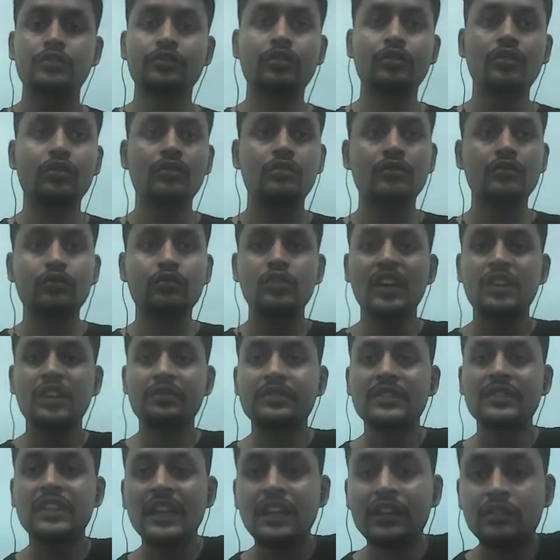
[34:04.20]
So we
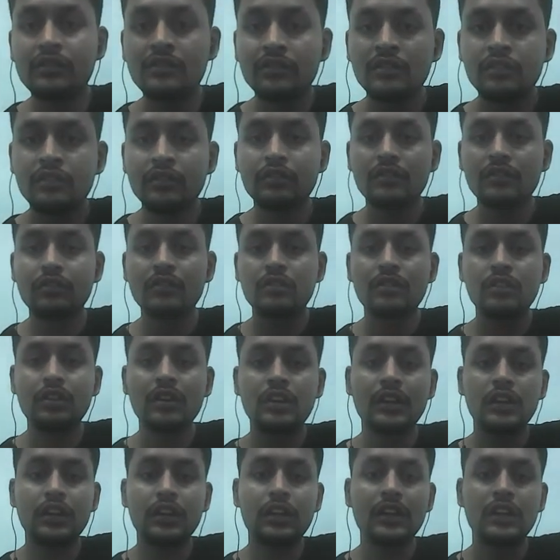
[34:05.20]
have seen
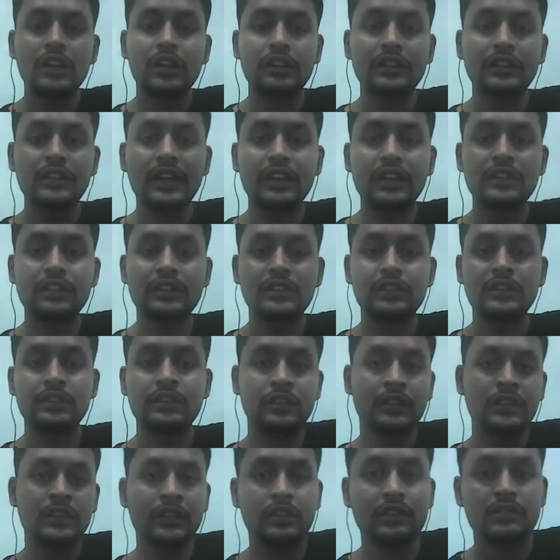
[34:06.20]

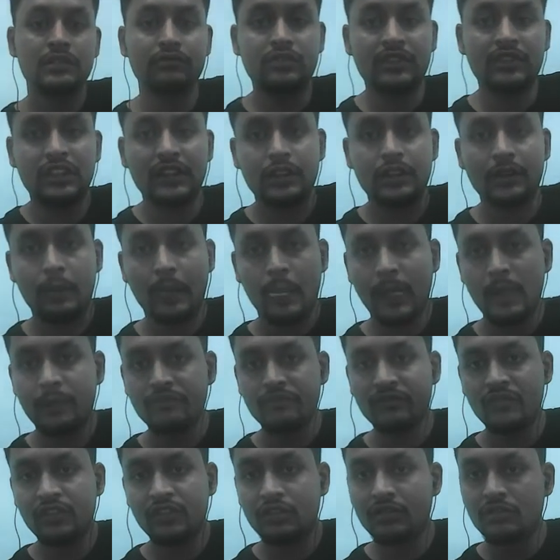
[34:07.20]
that the
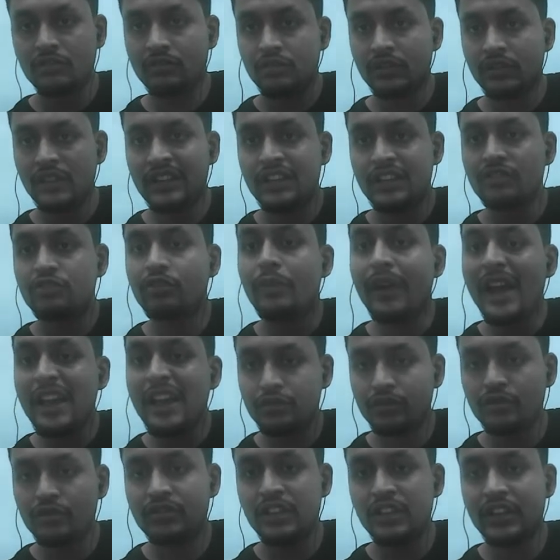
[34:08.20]
in case of
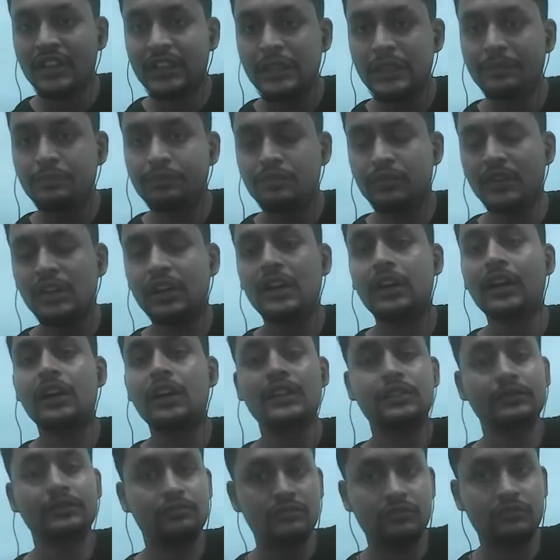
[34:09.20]
associative
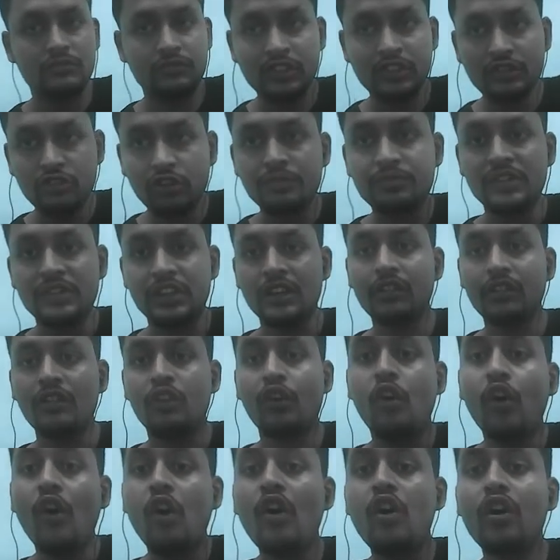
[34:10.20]

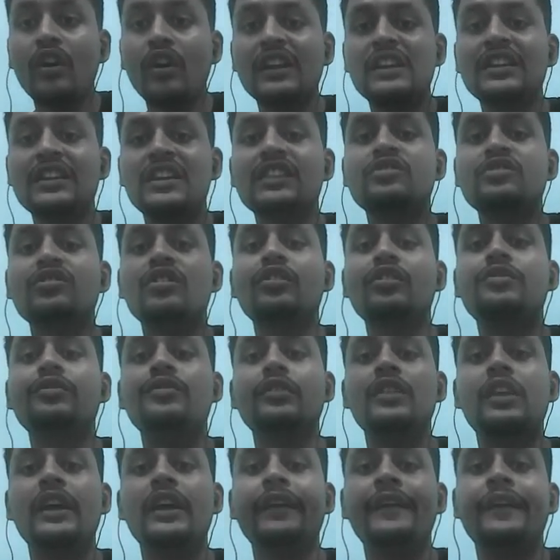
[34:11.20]
desorption, or in case of
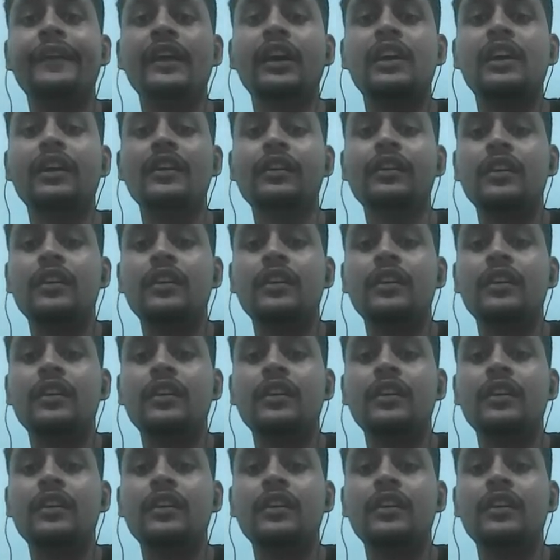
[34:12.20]
like